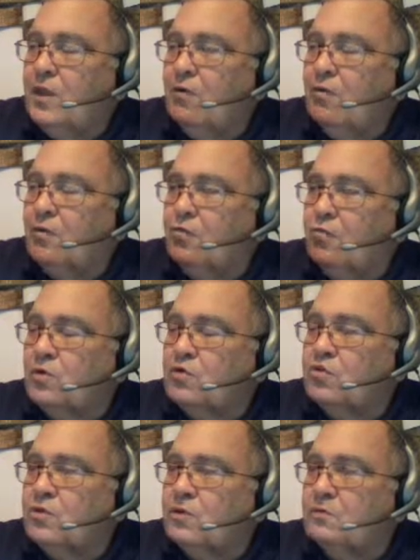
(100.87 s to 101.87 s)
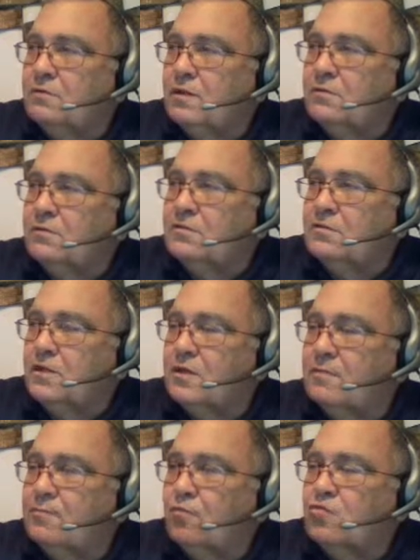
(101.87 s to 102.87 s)
characteristic that
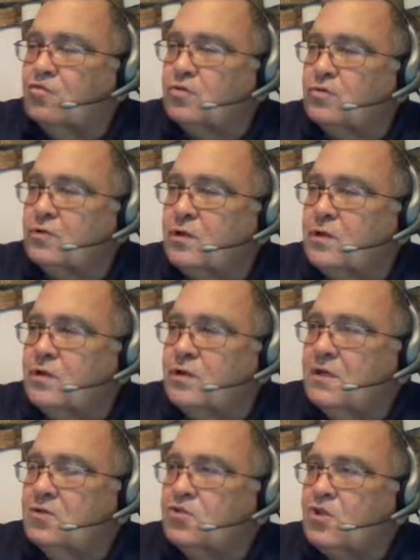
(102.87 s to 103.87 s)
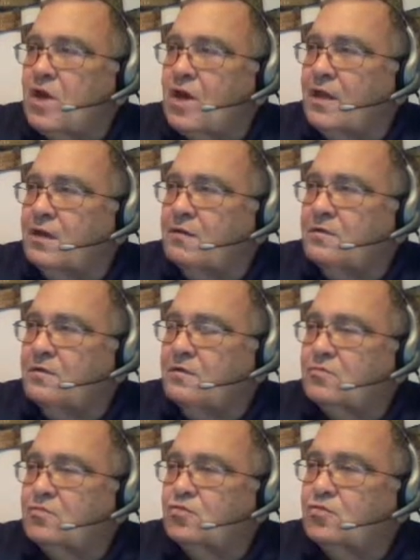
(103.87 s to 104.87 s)
a person assigned
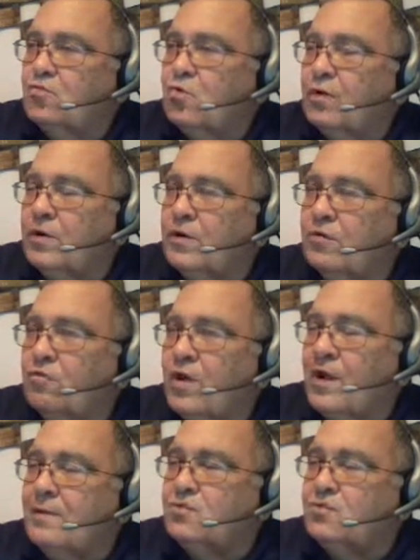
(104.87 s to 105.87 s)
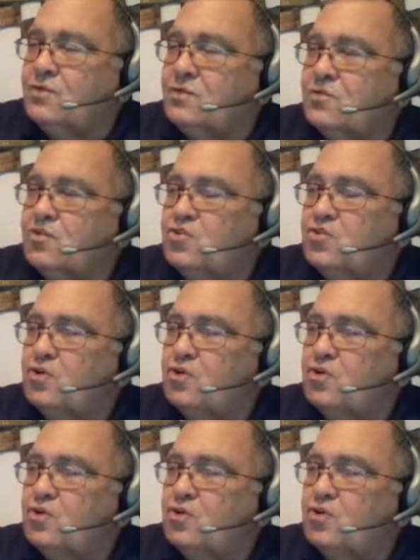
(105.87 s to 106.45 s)
to working crime scenes